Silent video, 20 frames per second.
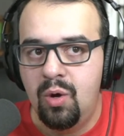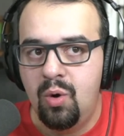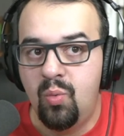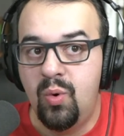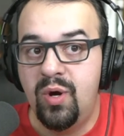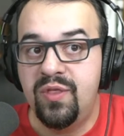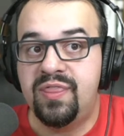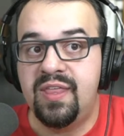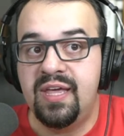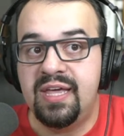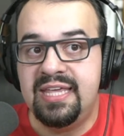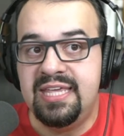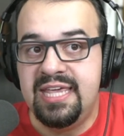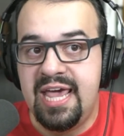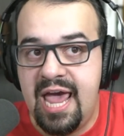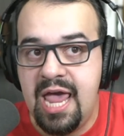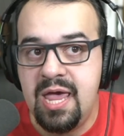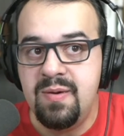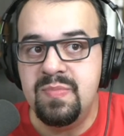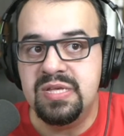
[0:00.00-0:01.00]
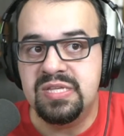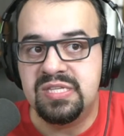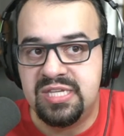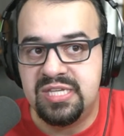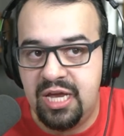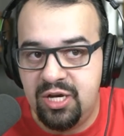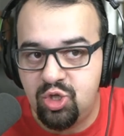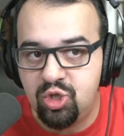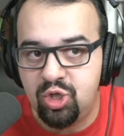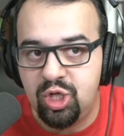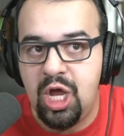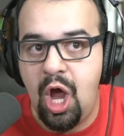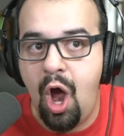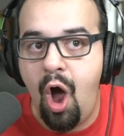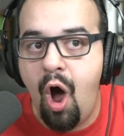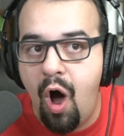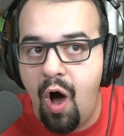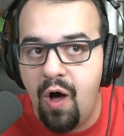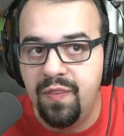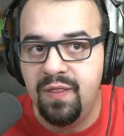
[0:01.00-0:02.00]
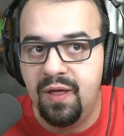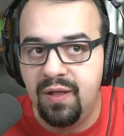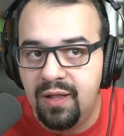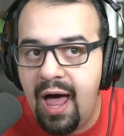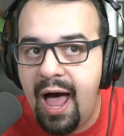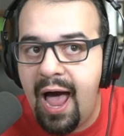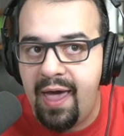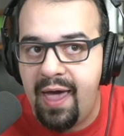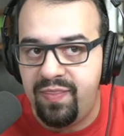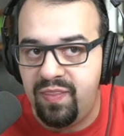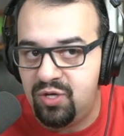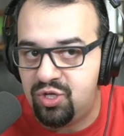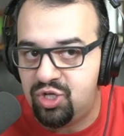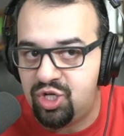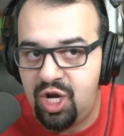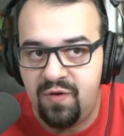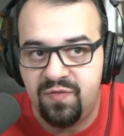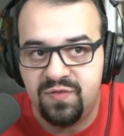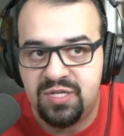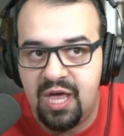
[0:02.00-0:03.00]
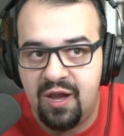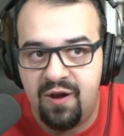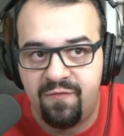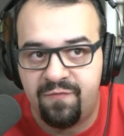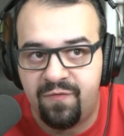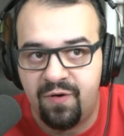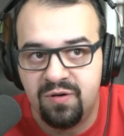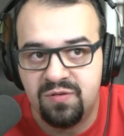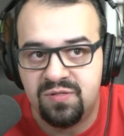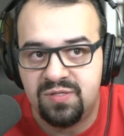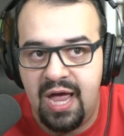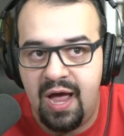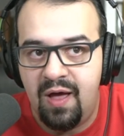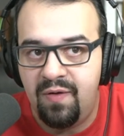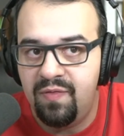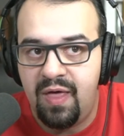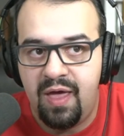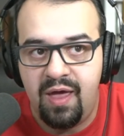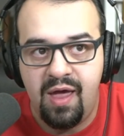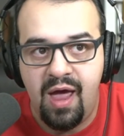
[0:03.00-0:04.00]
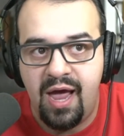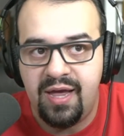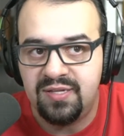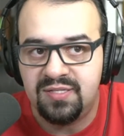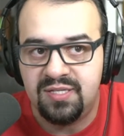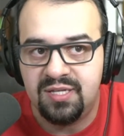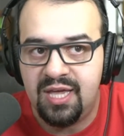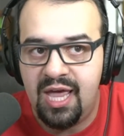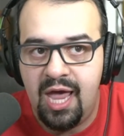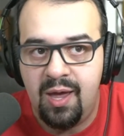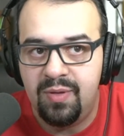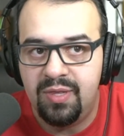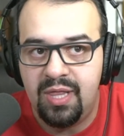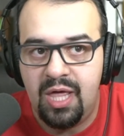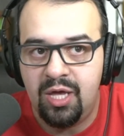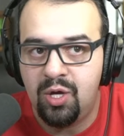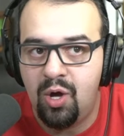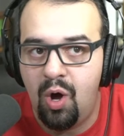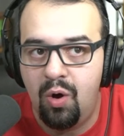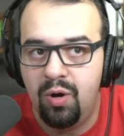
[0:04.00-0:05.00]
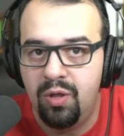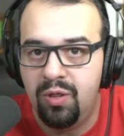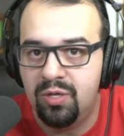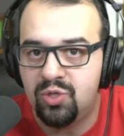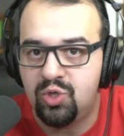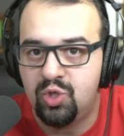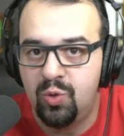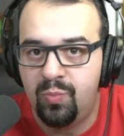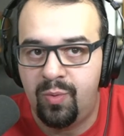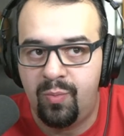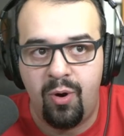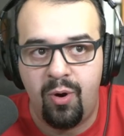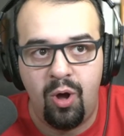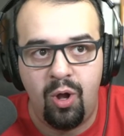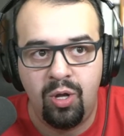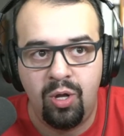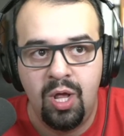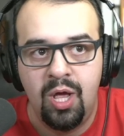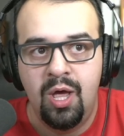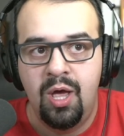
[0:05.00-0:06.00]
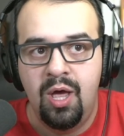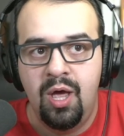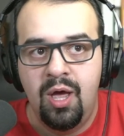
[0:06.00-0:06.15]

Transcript: with the game essentially on the line, the Chiefs get a first down, they ice the game, and they go to the Super Bowl.